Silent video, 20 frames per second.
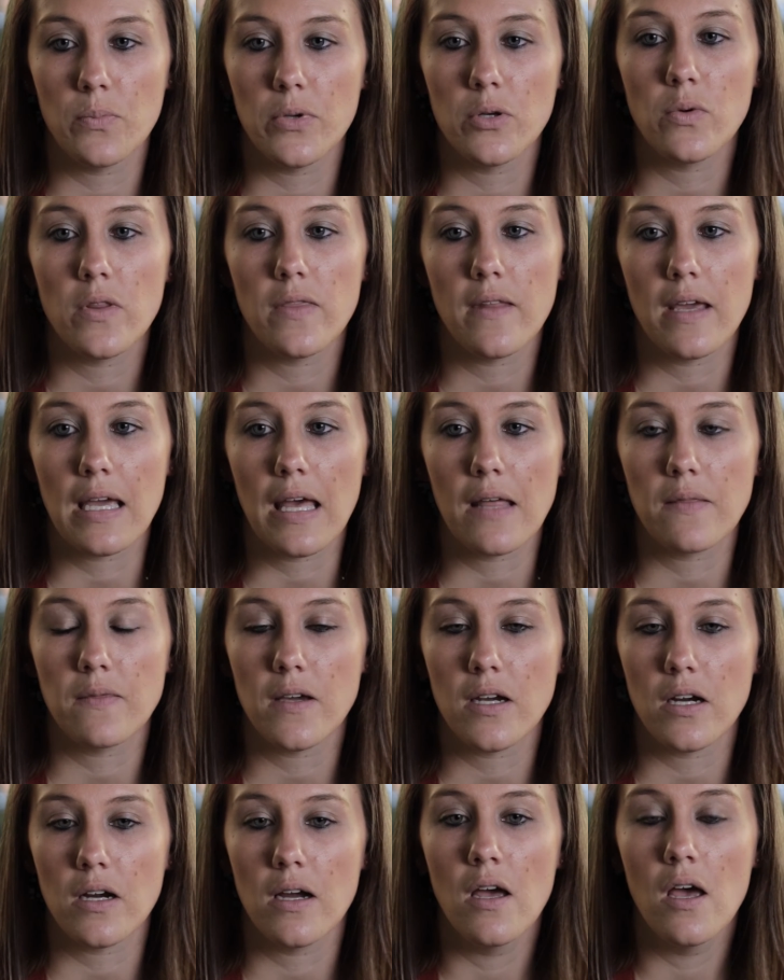And when they got
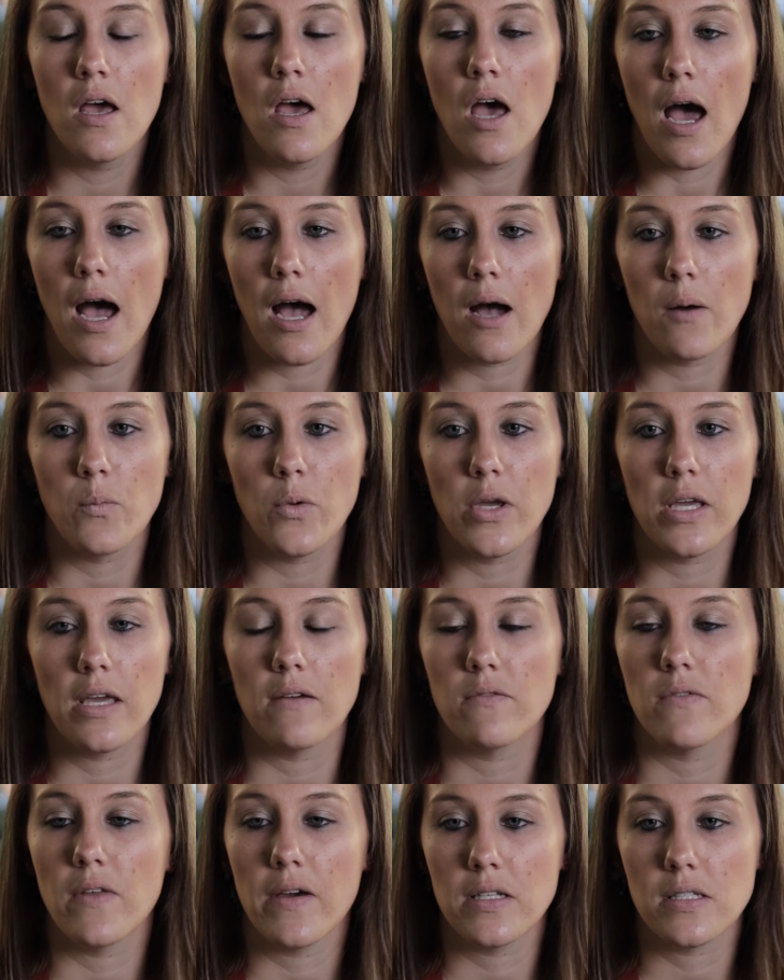there, we
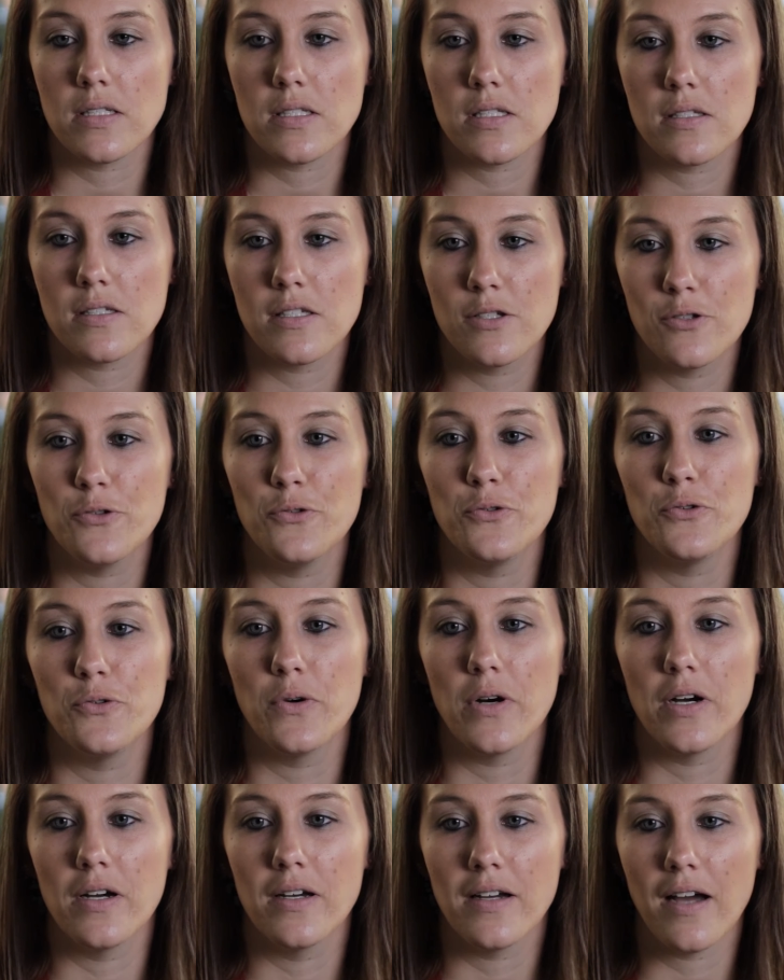gave that to